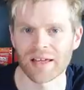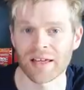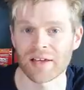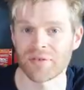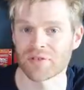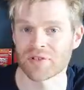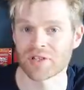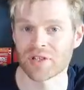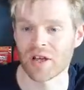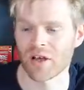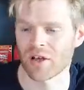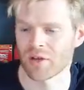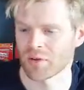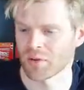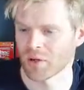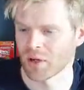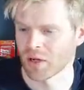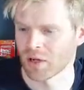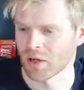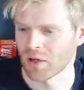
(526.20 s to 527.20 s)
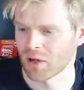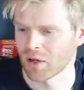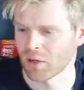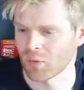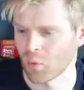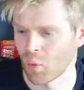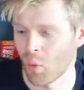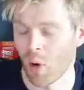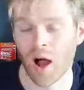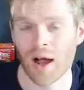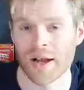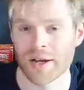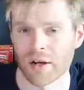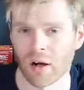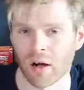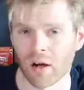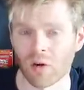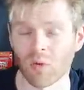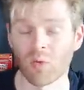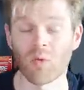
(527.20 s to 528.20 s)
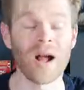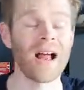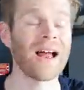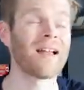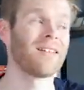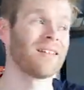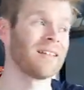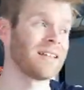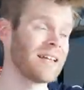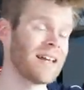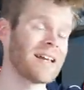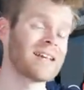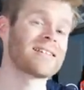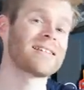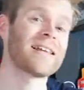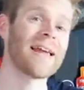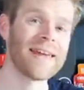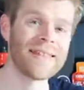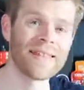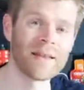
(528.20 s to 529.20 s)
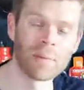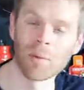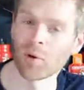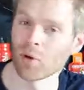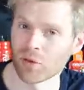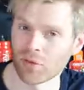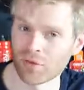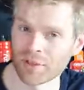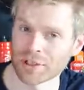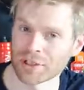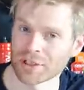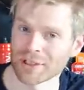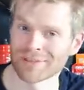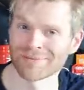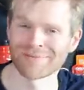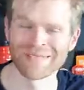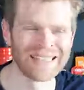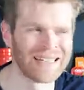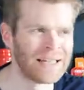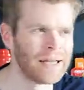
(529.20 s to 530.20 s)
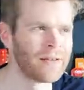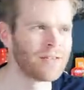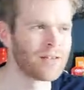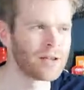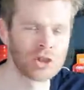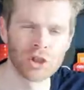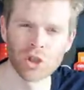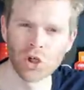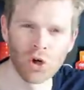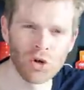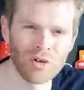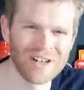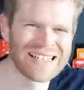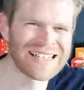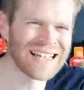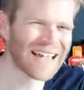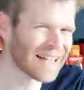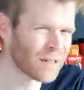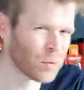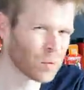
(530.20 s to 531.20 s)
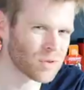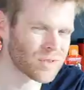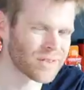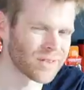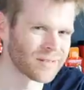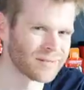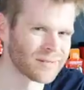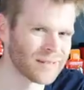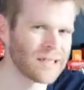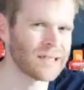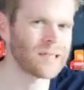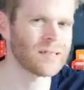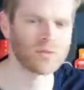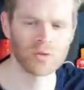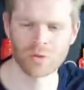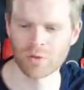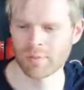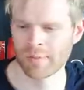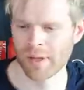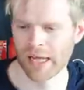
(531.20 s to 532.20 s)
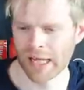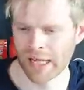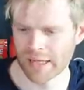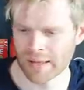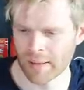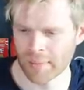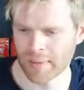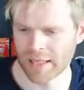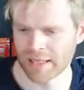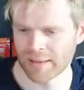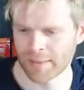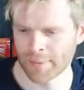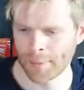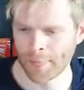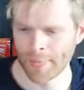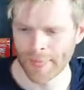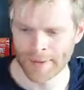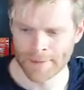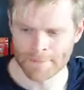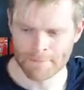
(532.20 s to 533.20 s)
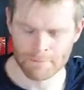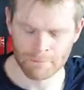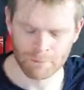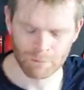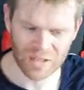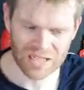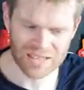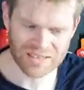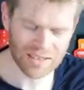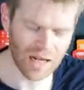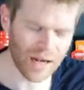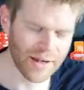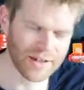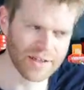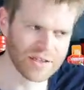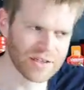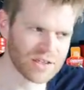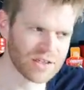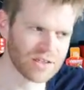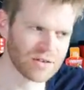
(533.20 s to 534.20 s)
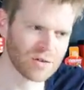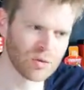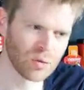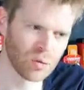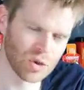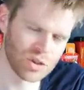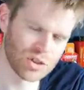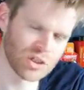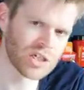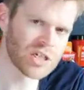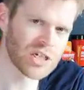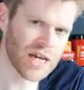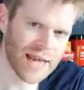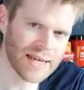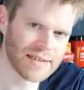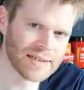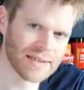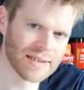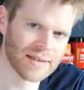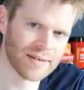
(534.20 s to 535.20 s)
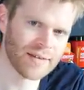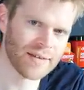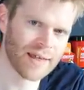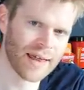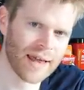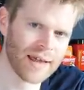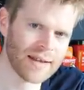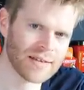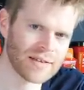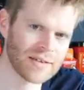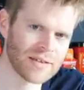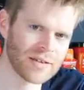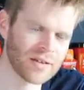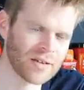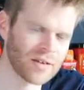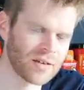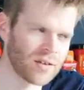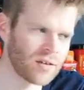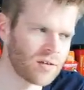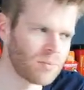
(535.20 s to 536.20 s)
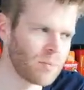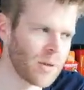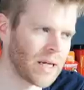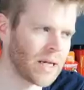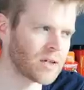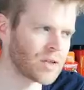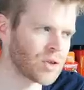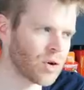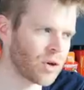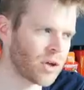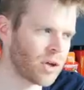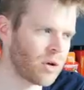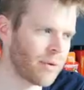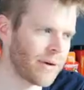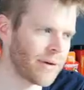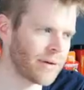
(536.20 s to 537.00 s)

if so, why not? Well, you say they're more efficient. The jury's out, I have to admit. I mean, science would suggest that bigger jockey